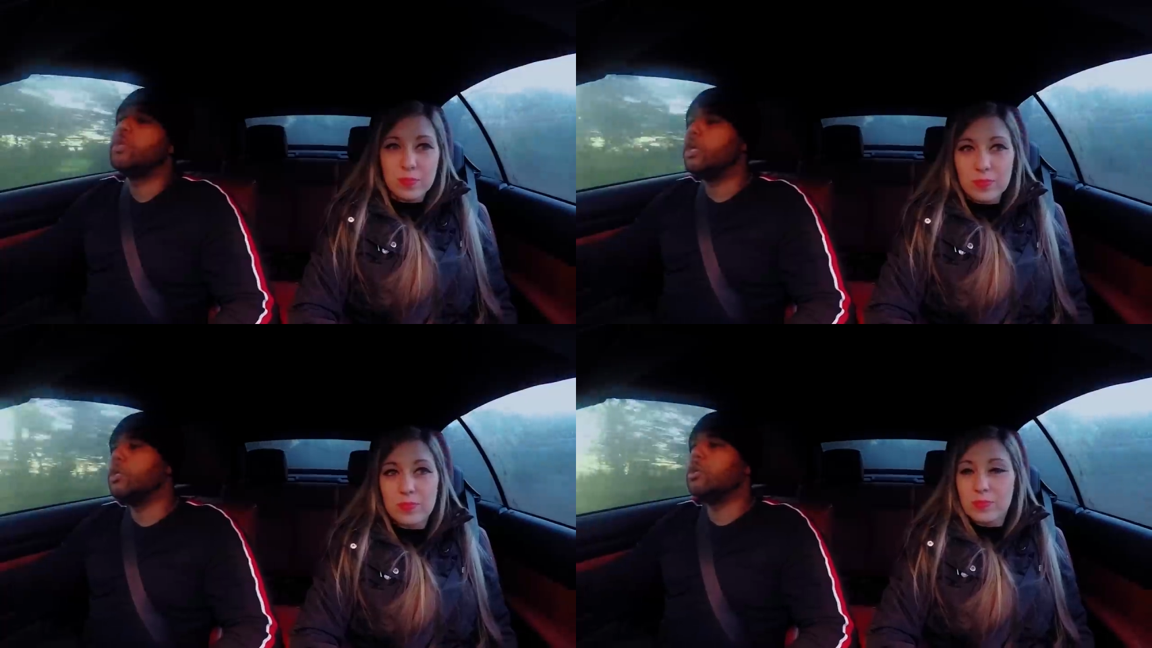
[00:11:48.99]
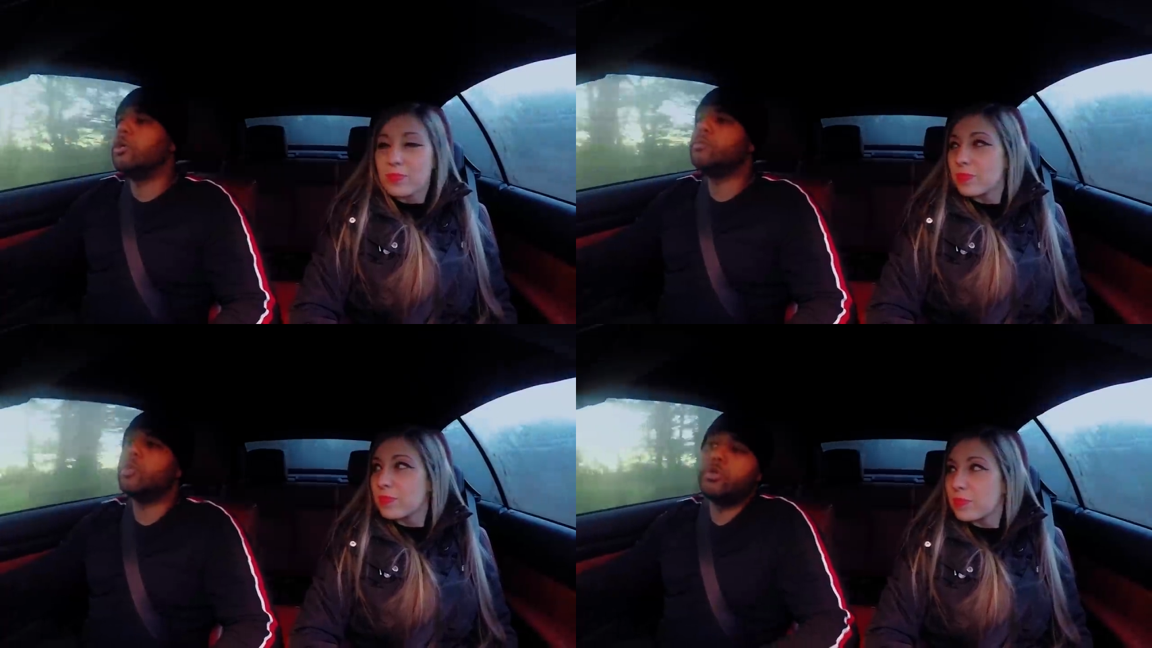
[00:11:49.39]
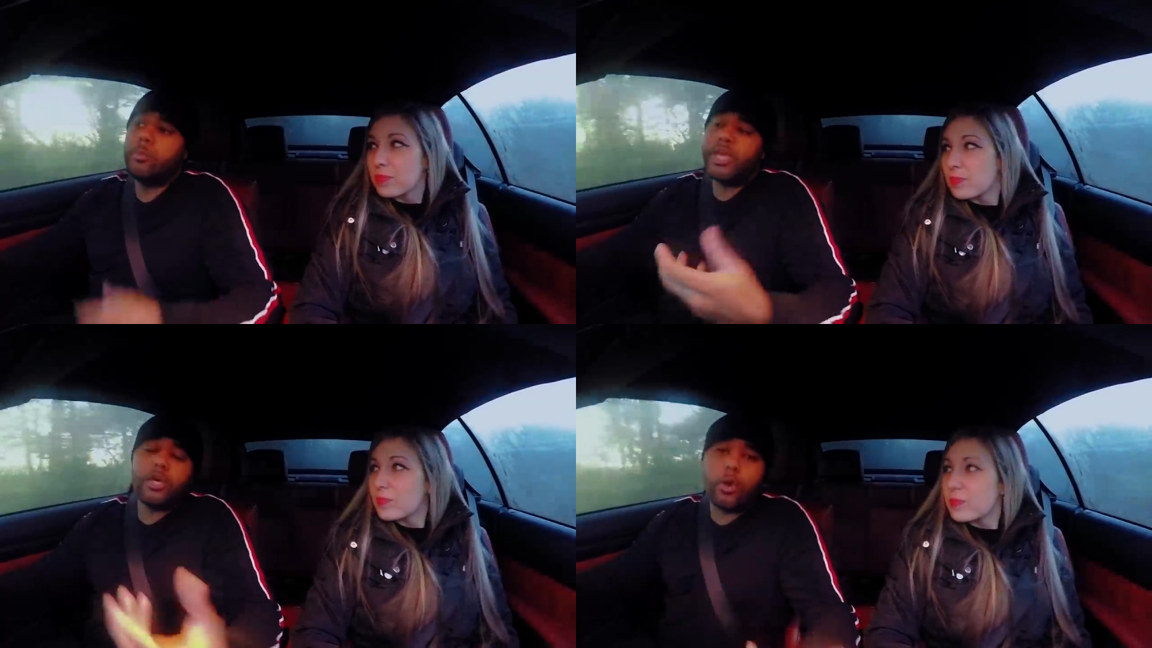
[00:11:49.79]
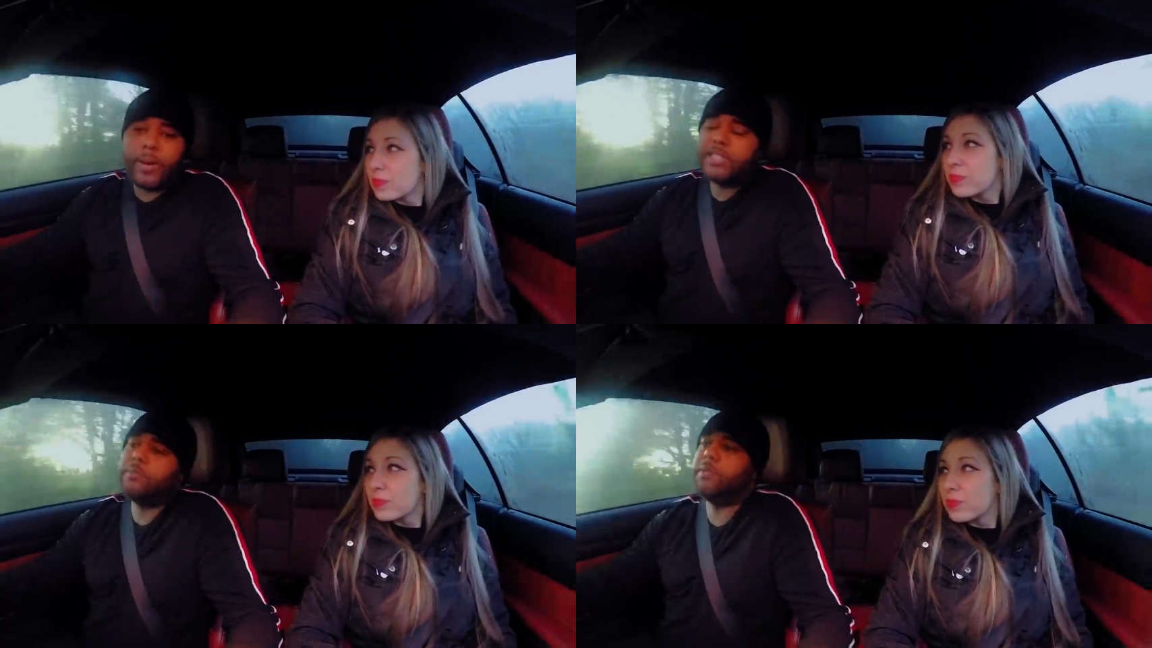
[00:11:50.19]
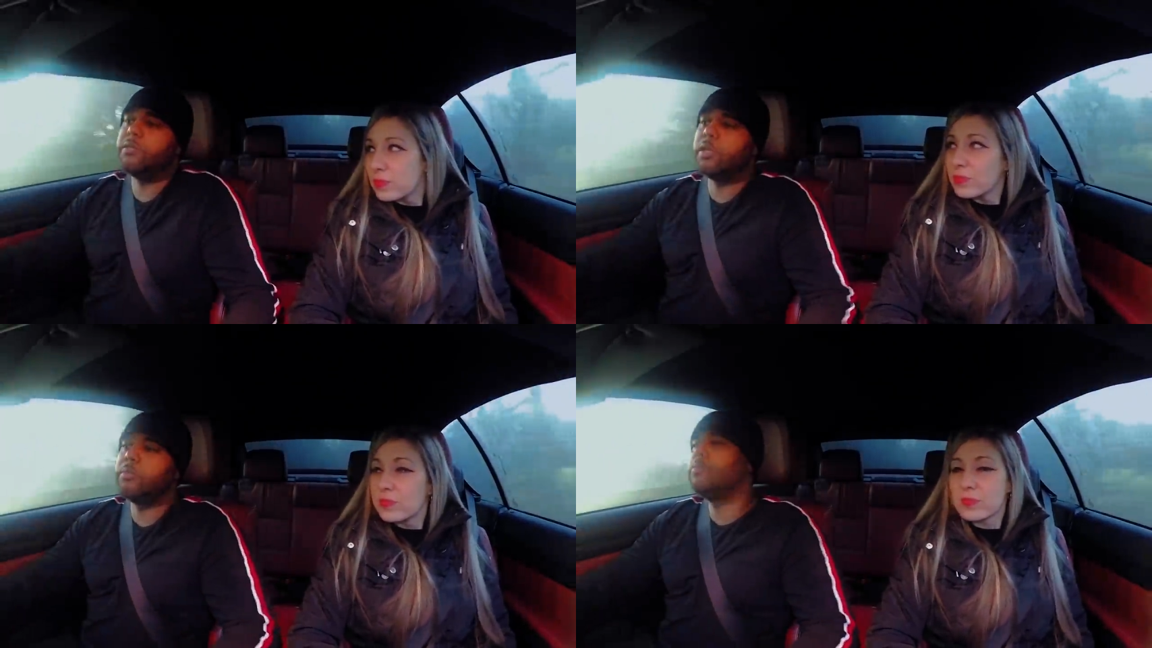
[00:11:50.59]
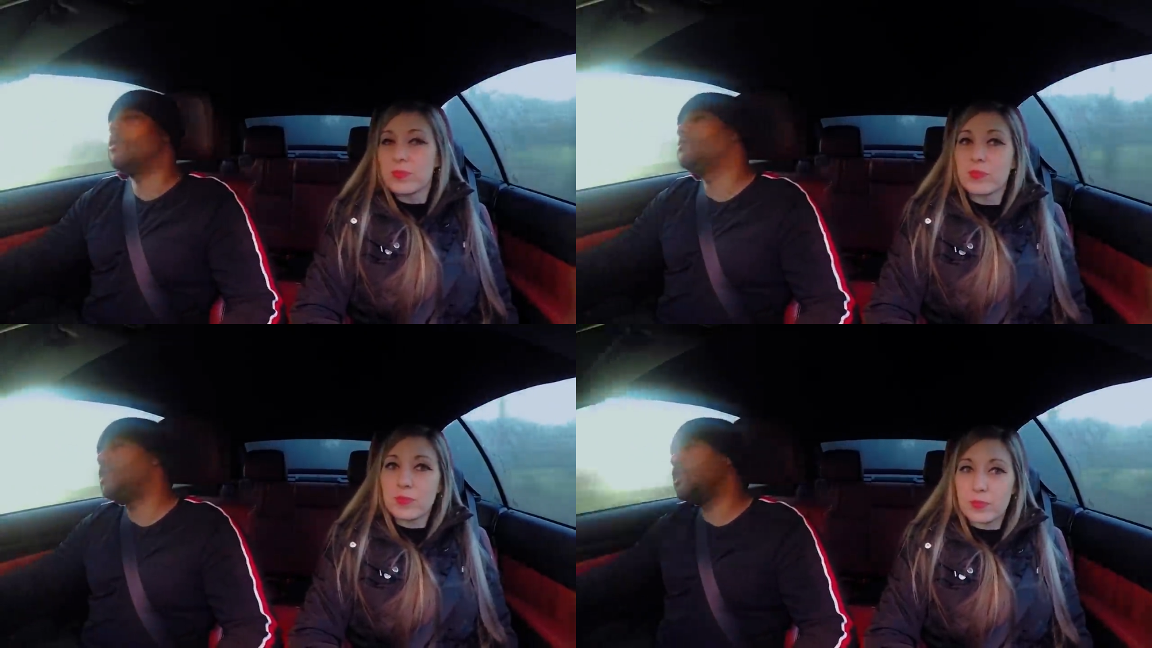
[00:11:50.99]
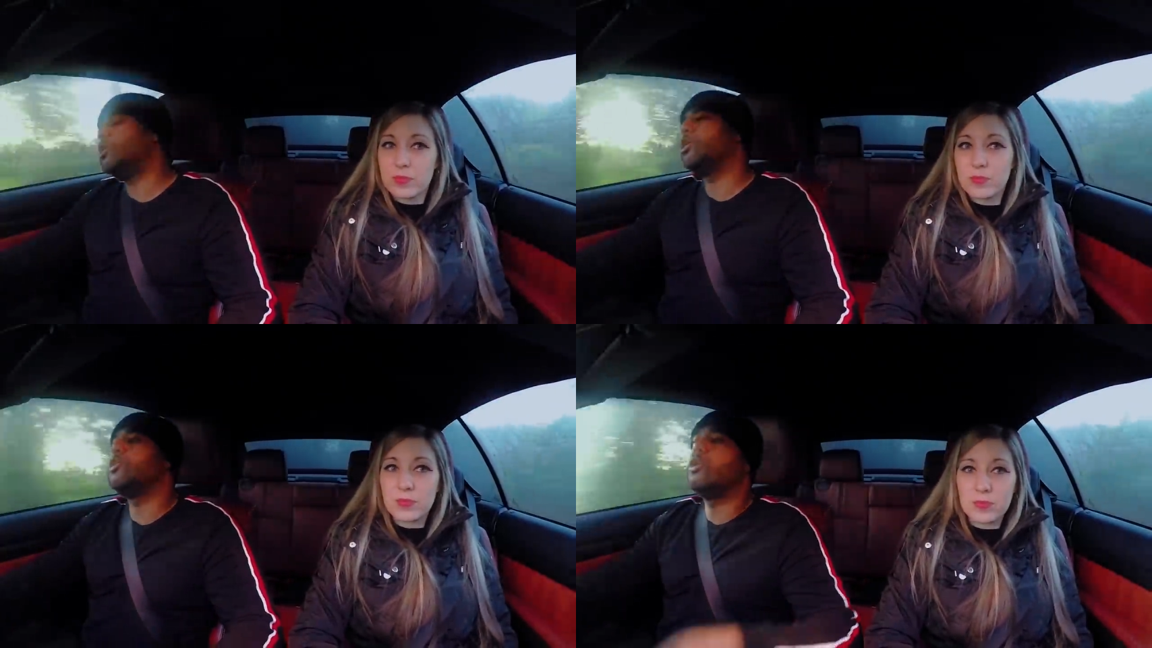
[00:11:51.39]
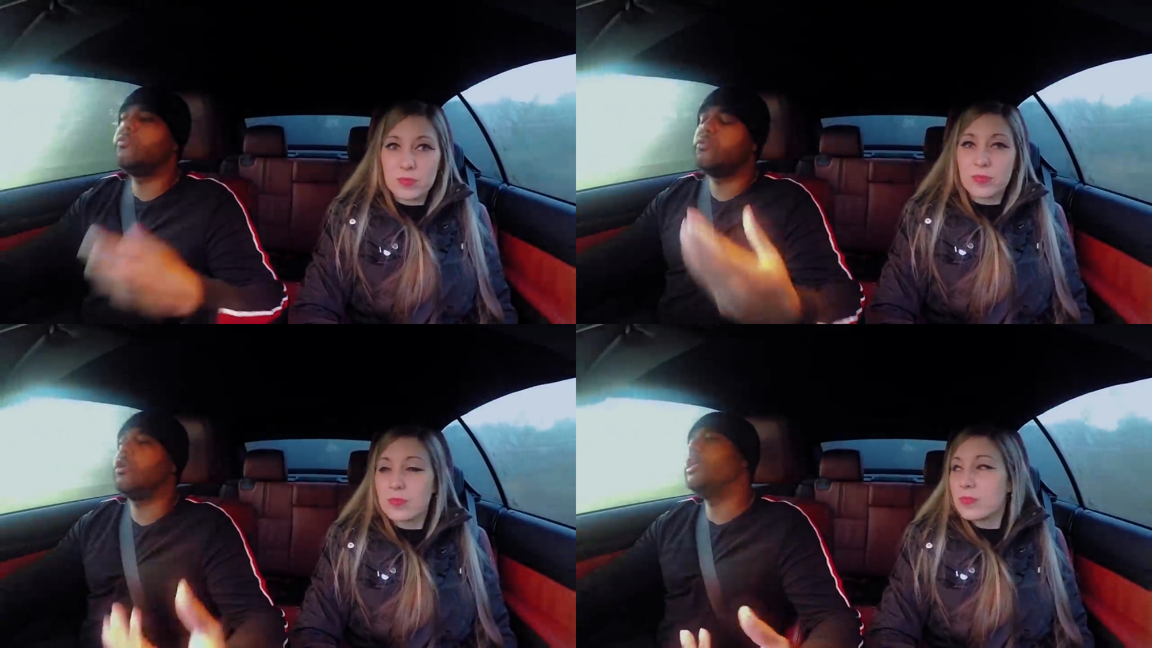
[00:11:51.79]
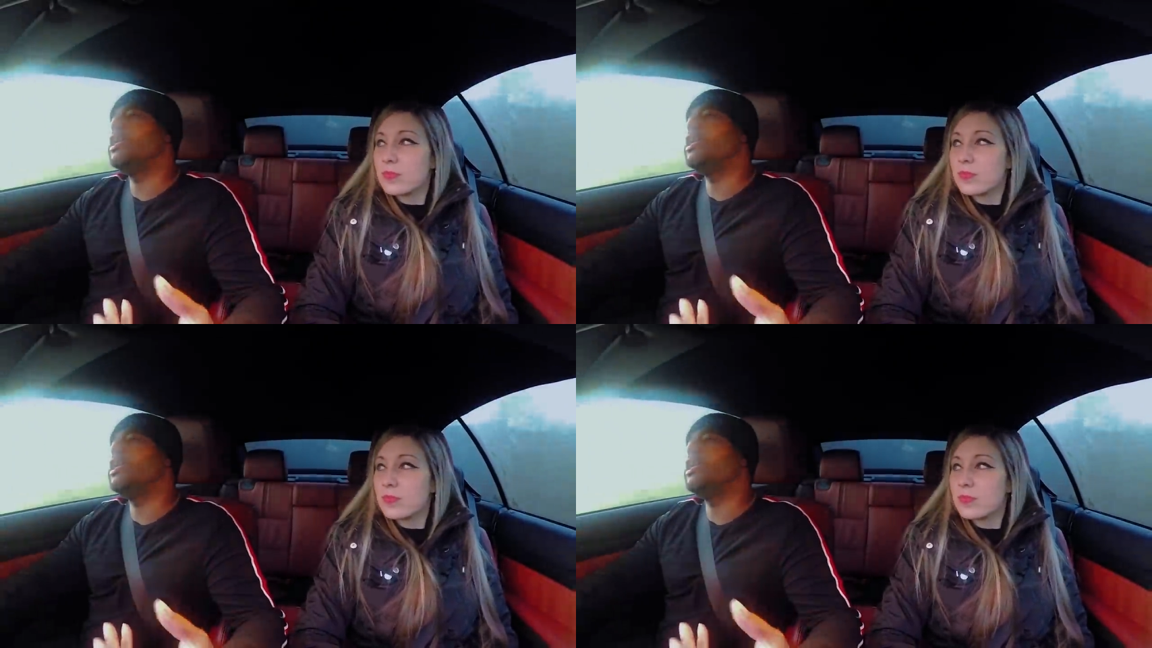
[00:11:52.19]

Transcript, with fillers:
Speaker 1: And um, you know, you may go back to BMW, but I'm saying like, you know, if you're right